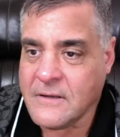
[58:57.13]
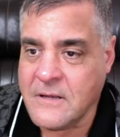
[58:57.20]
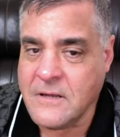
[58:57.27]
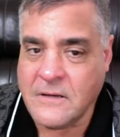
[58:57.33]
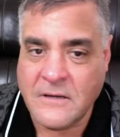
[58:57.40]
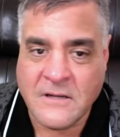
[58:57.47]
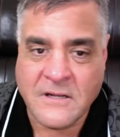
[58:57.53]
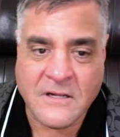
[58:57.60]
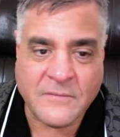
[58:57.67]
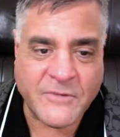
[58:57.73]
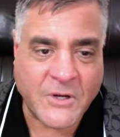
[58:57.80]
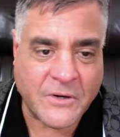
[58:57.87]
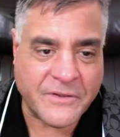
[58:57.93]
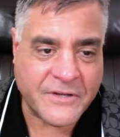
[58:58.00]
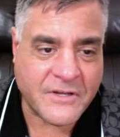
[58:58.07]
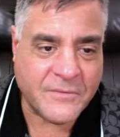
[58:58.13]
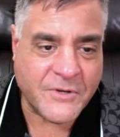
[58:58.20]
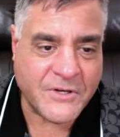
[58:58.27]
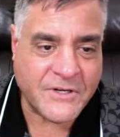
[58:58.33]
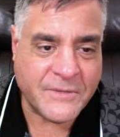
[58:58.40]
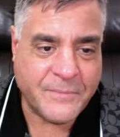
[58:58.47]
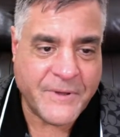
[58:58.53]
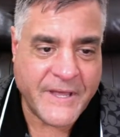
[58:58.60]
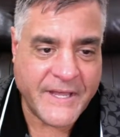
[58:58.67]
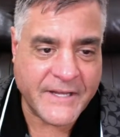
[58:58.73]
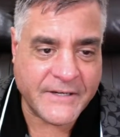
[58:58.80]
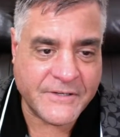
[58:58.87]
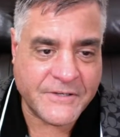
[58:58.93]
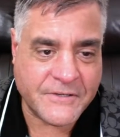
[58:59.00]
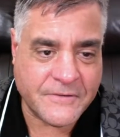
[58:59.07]
Let me go to the community
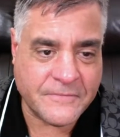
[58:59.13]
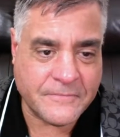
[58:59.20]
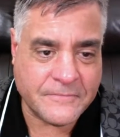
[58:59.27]
page.